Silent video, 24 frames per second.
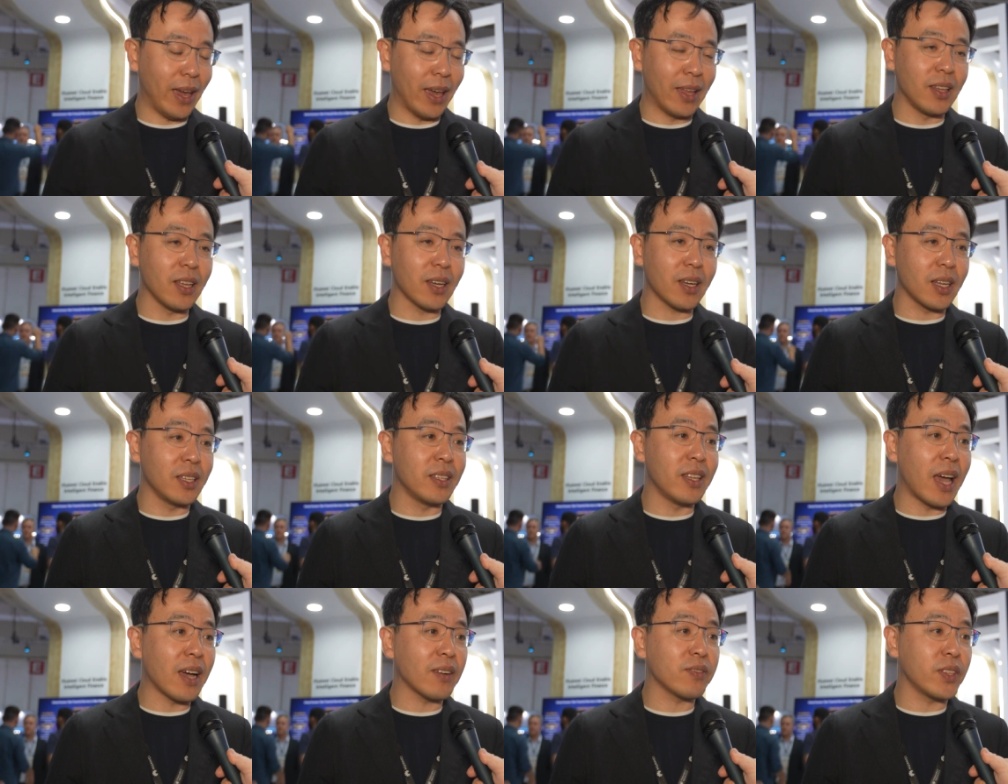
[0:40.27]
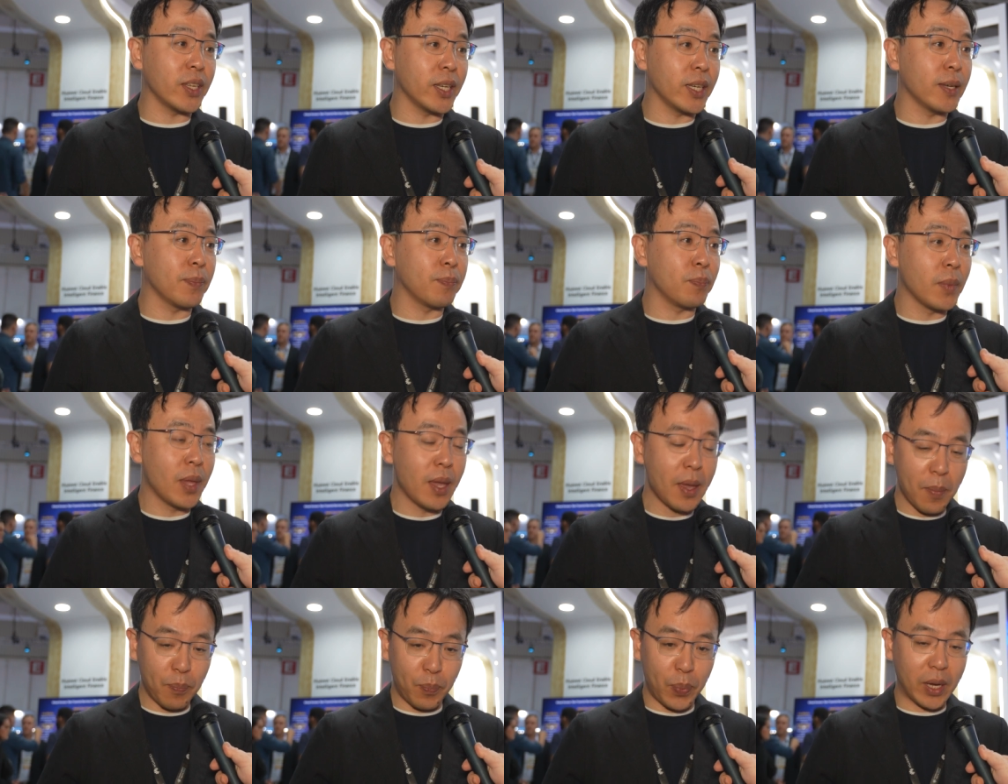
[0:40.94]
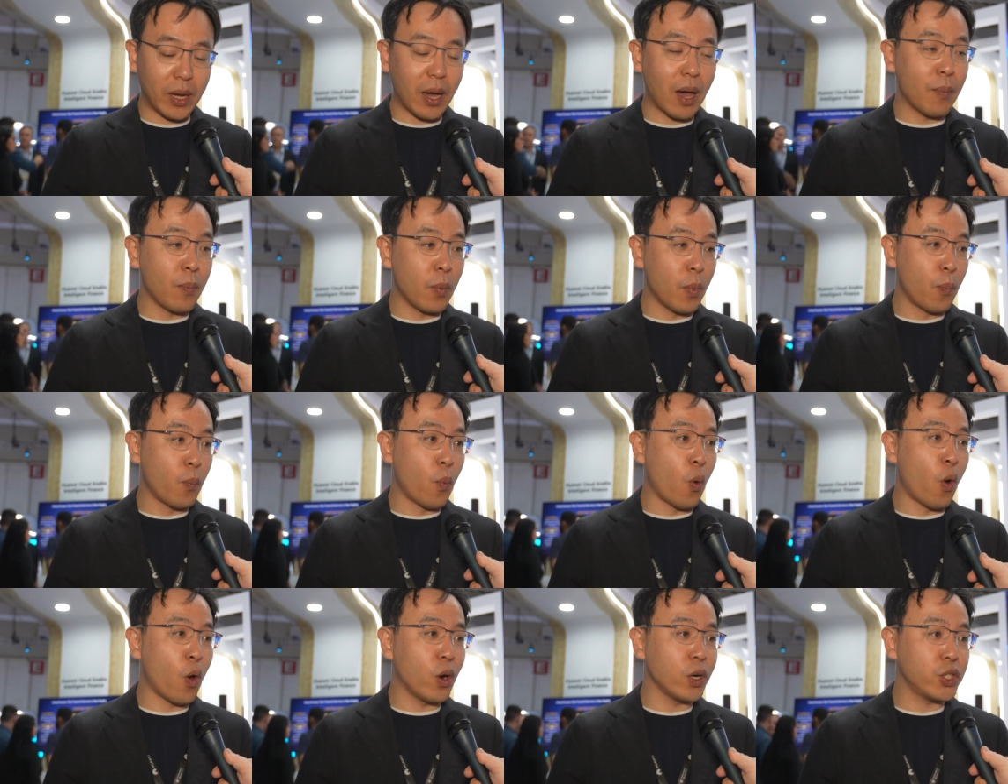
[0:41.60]
And the connected become
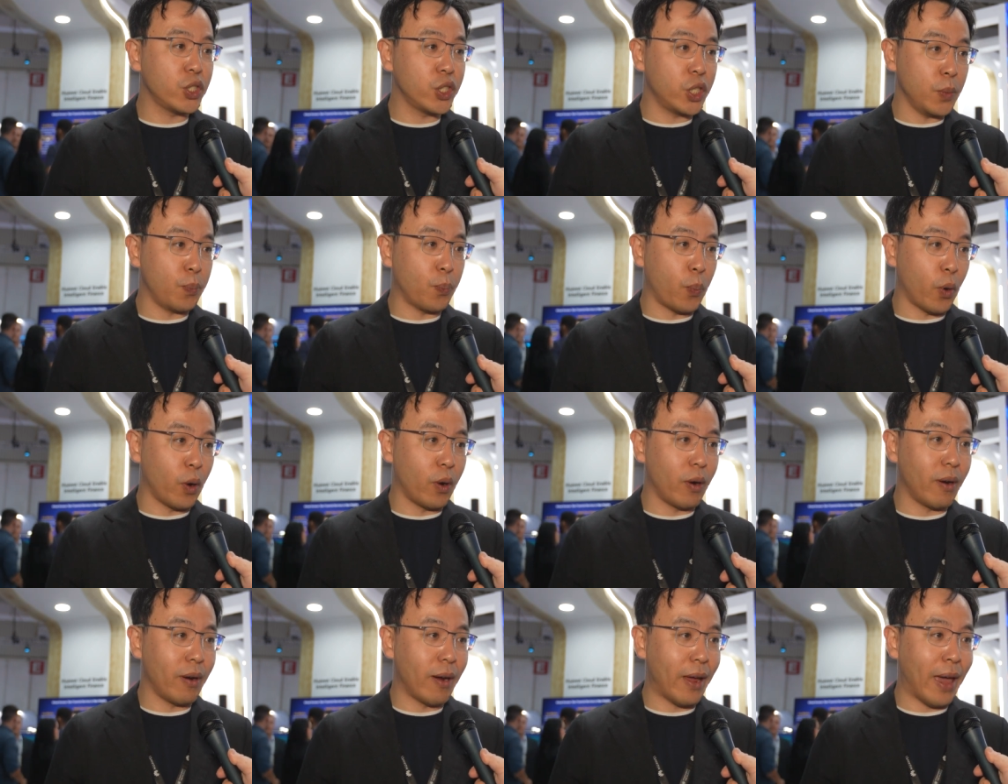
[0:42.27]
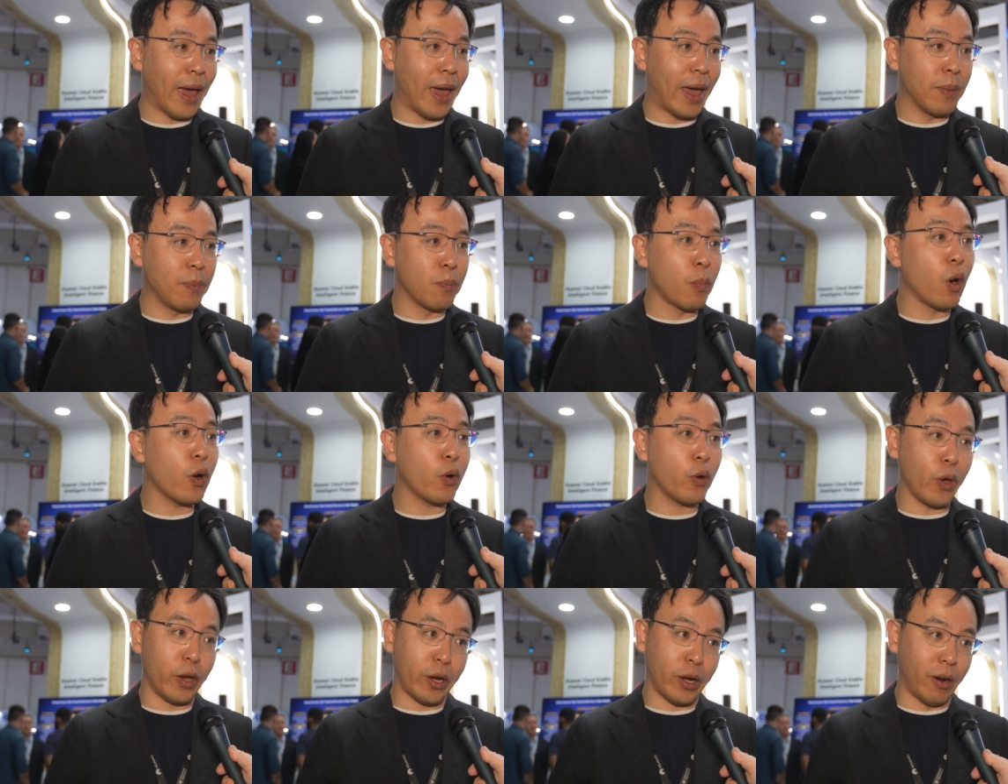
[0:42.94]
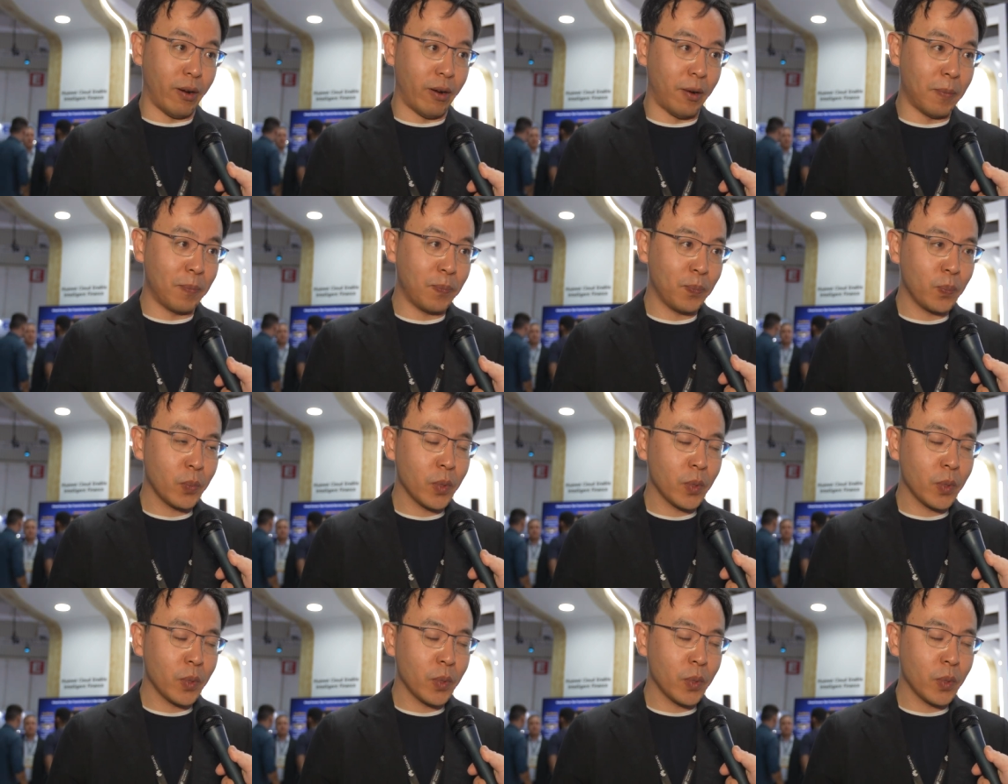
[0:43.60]
more cheaper and more quicker.